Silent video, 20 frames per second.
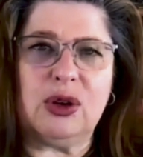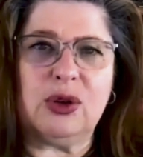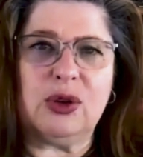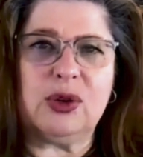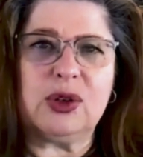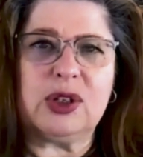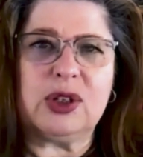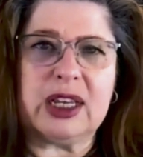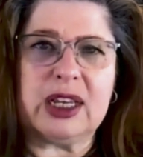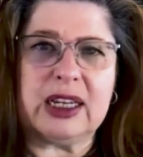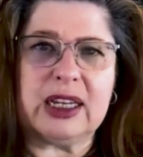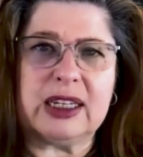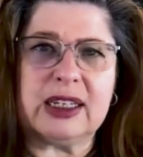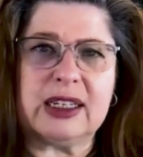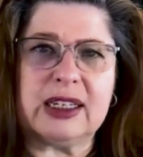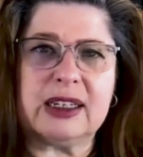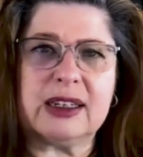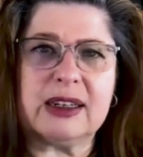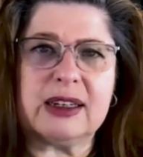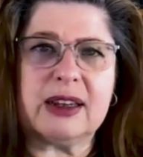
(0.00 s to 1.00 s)
use
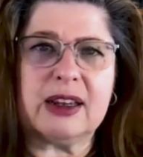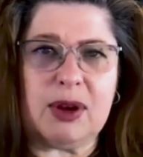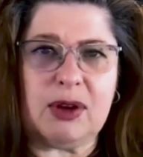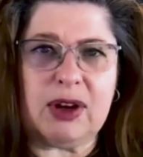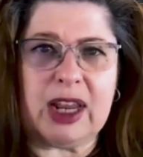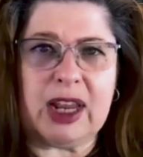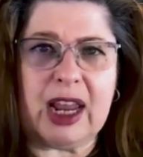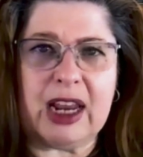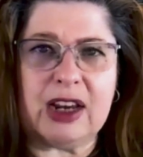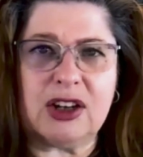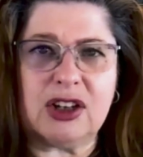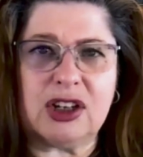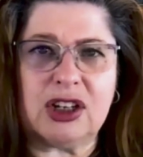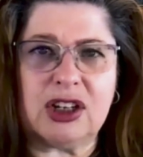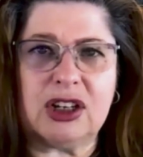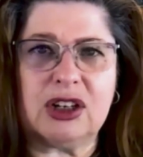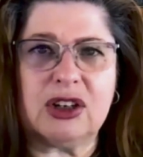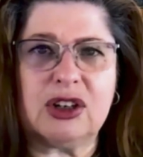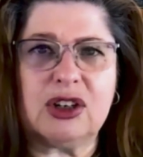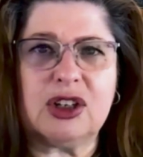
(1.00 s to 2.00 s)
this
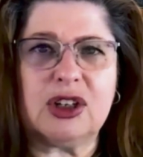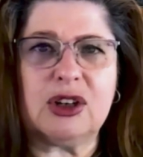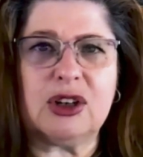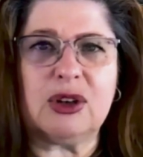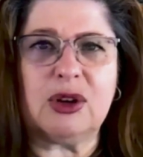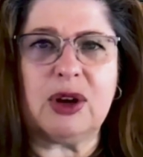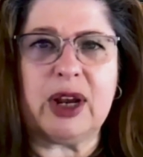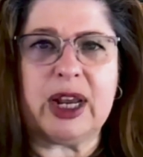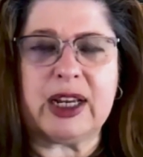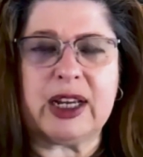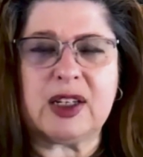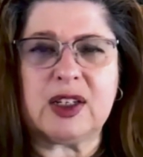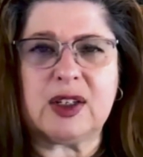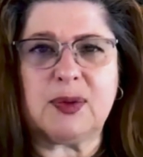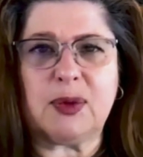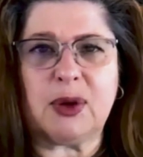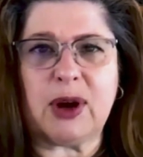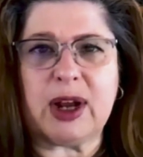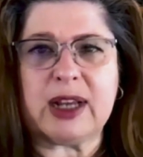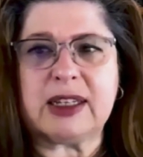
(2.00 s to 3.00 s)
communication to
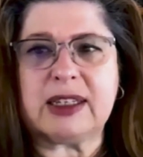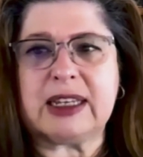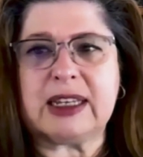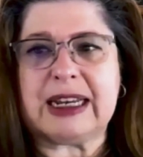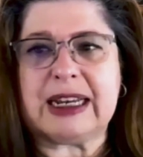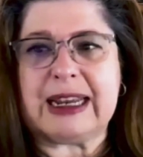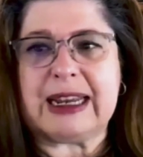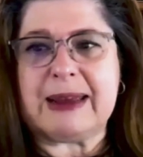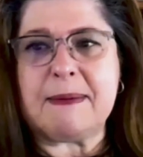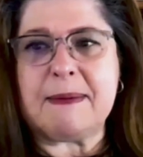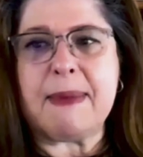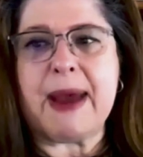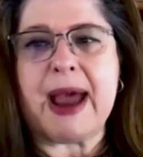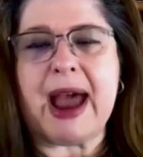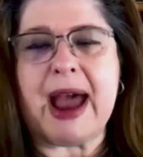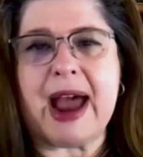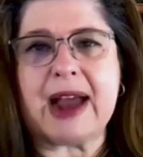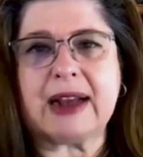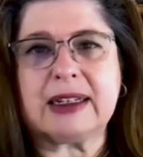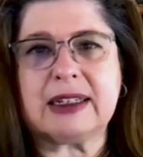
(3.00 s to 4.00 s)
express the
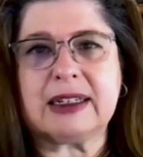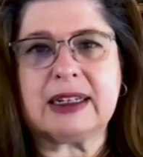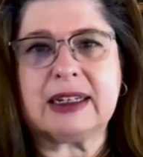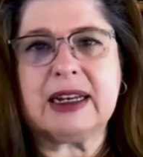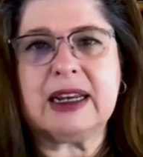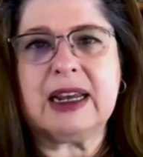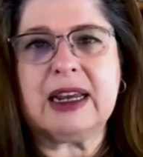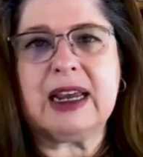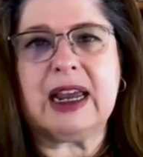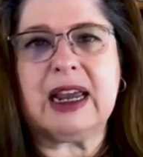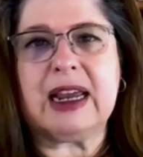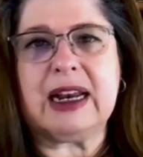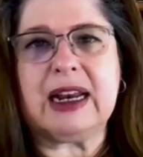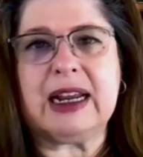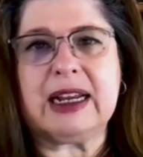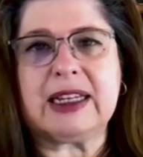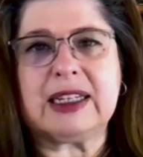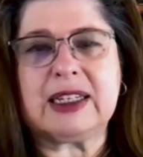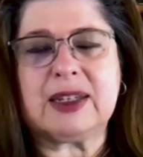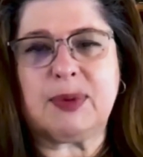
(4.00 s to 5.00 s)
impact
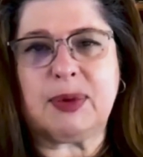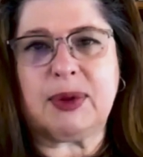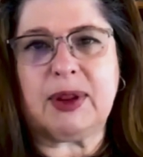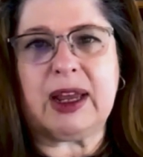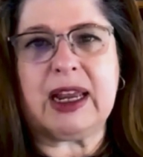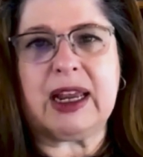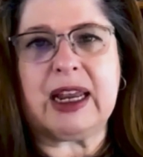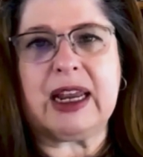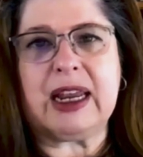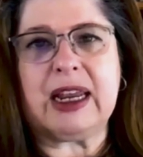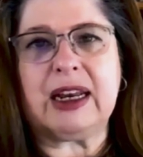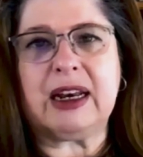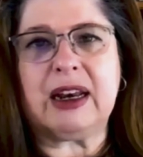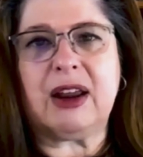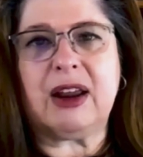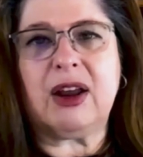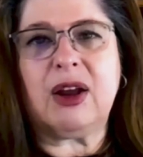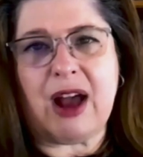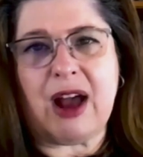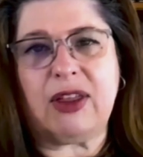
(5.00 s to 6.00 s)
and
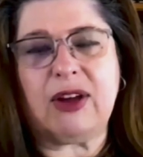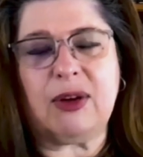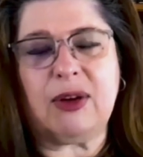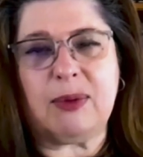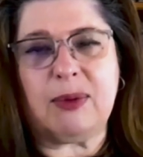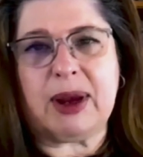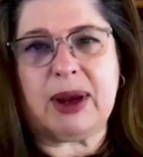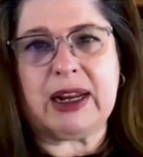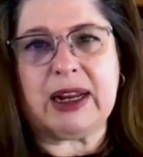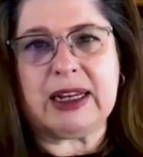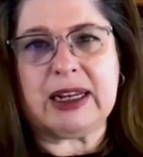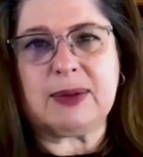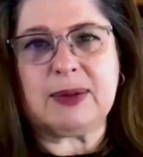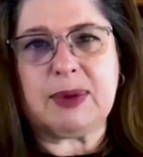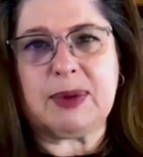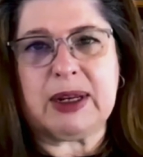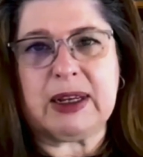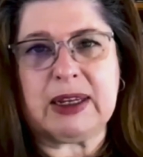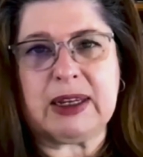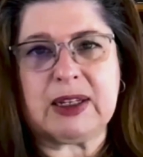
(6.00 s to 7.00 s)
explain how their money
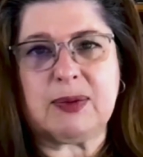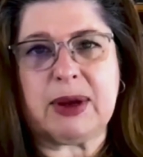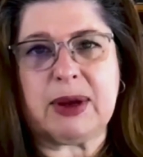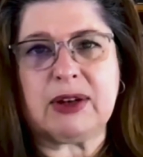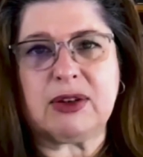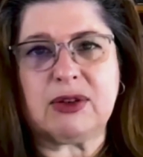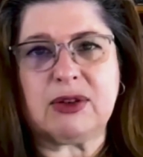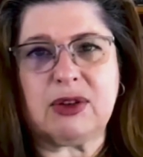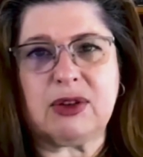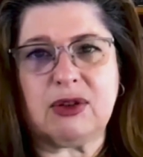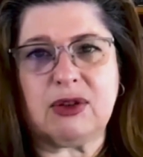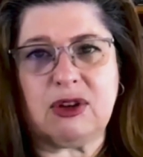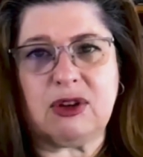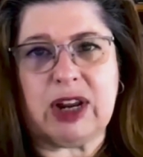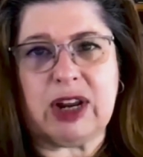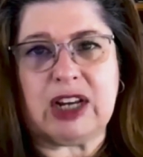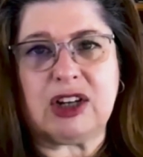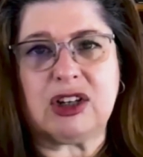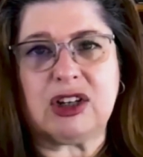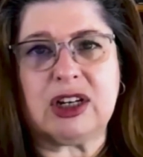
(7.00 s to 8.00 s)
is being spent or their
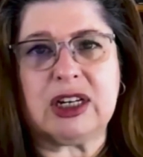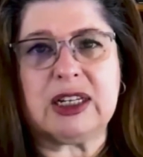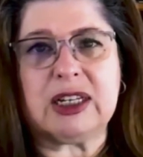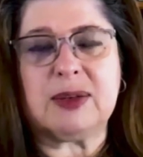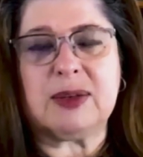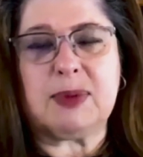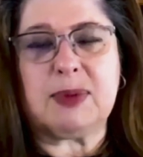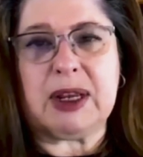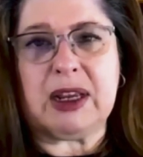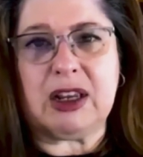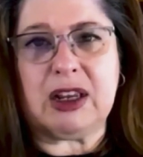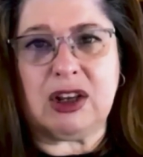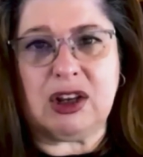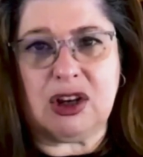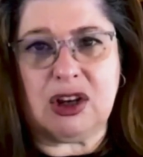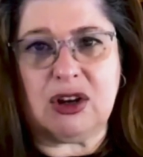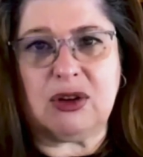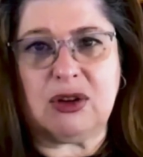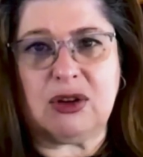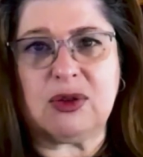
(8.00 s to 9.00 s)
donation is
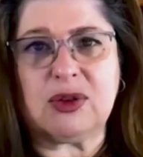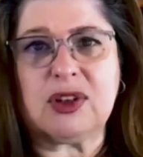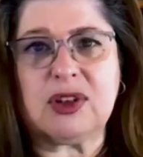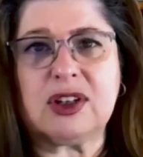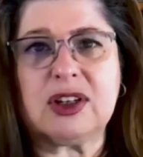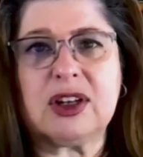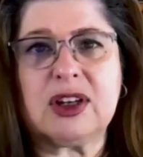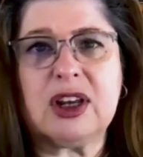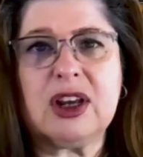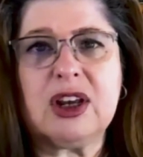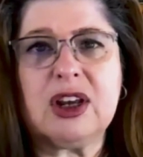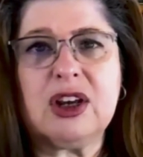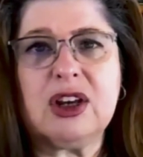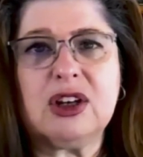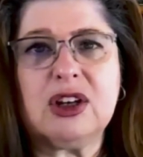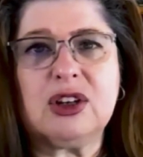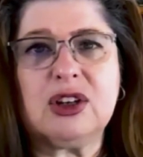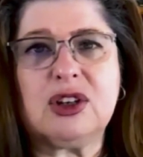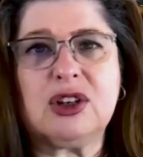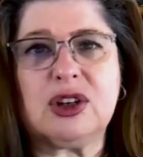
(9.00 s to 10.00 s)
being used
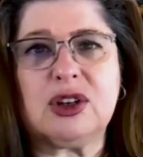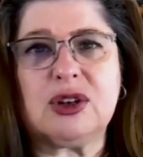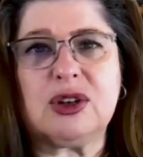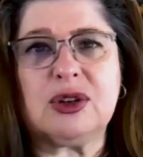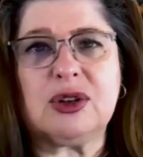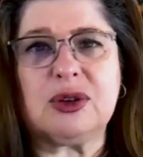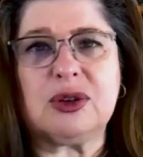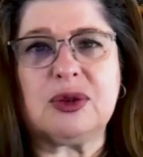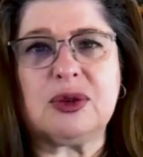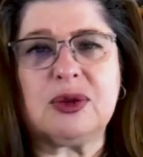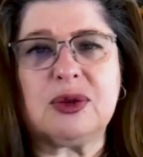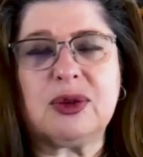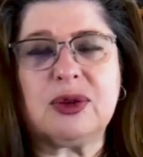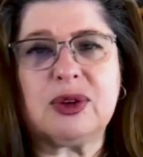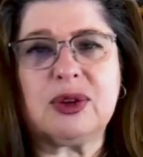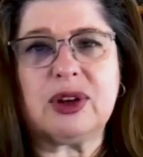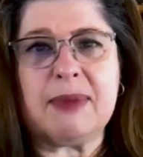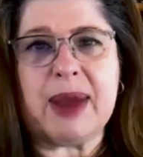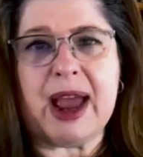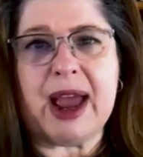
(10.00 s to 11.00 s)
to
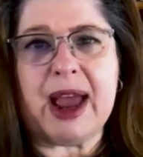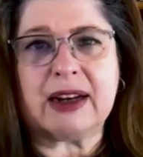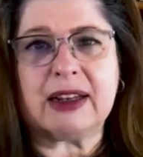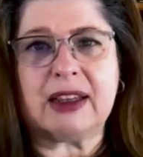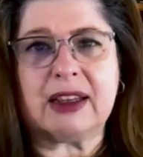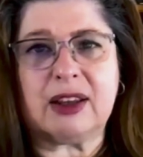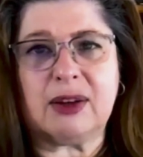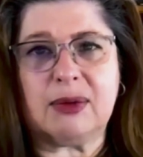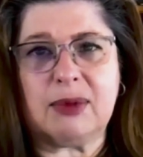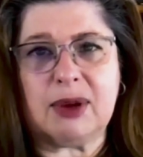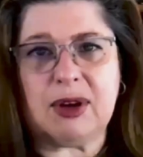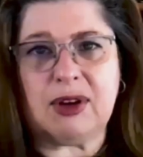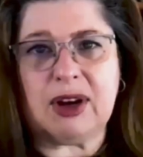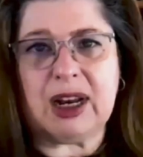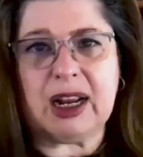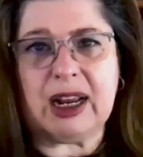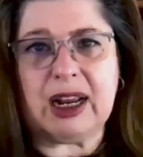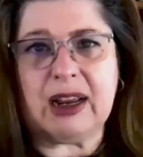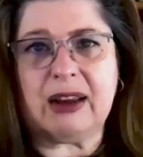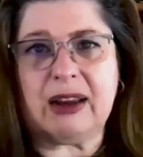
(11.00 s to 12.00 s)
impact the
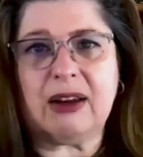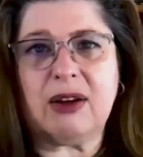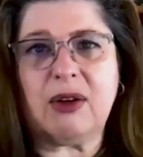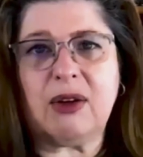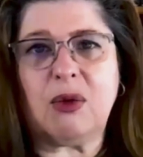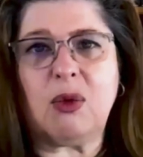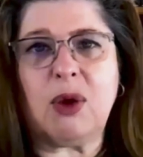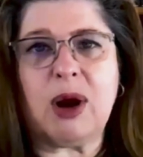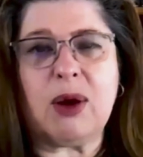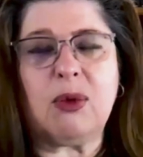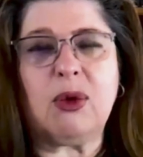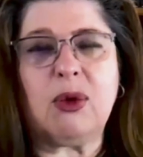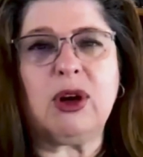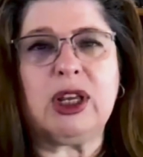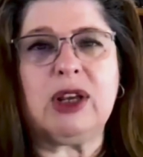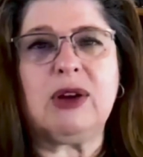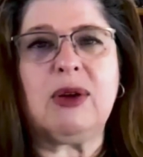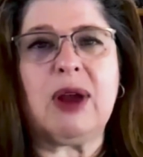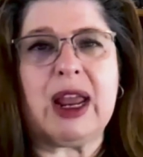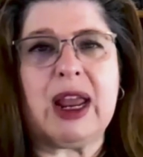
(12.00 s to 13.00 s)
community. What
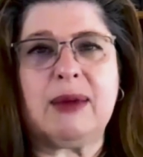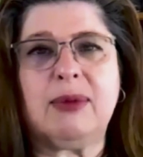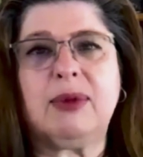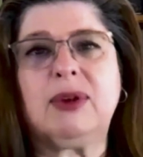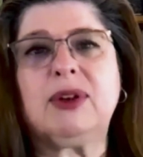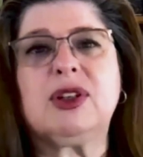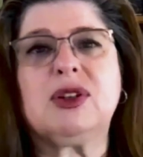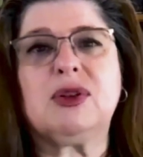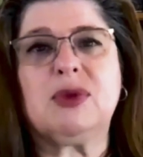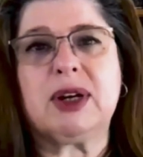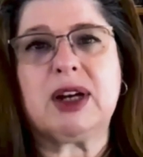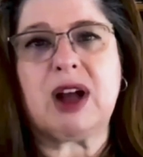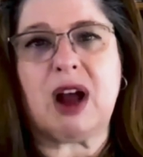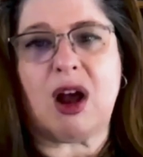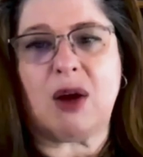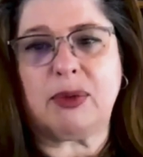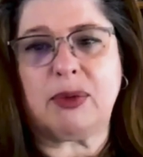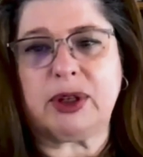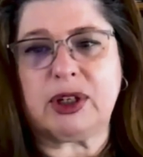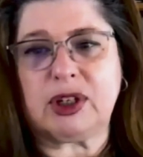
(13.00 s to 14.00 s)
were you able to
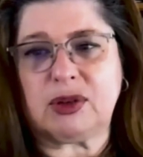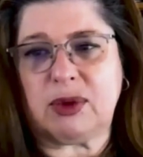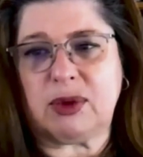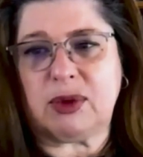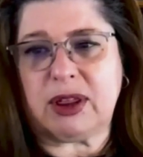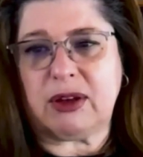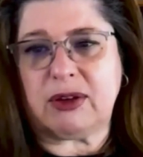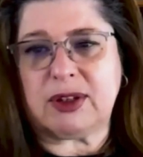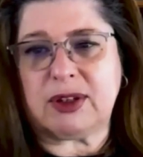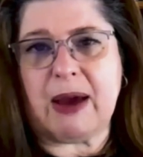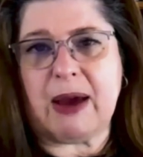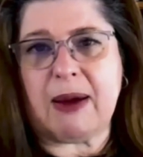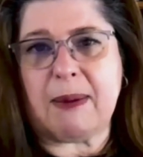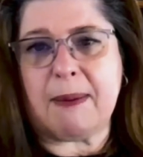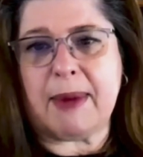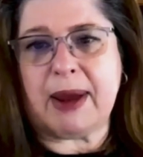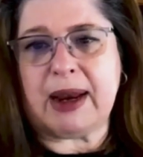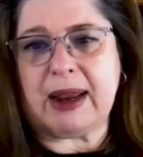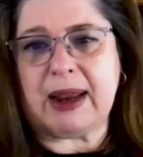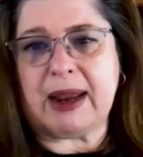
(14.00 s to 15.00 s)
accomplish with
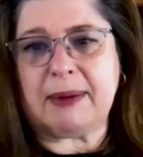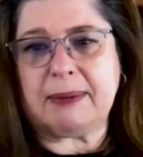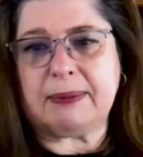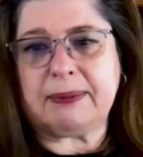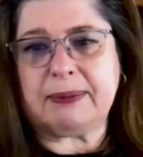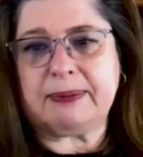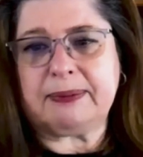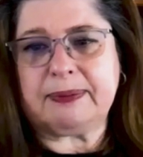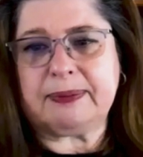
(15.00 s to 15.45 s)
that money?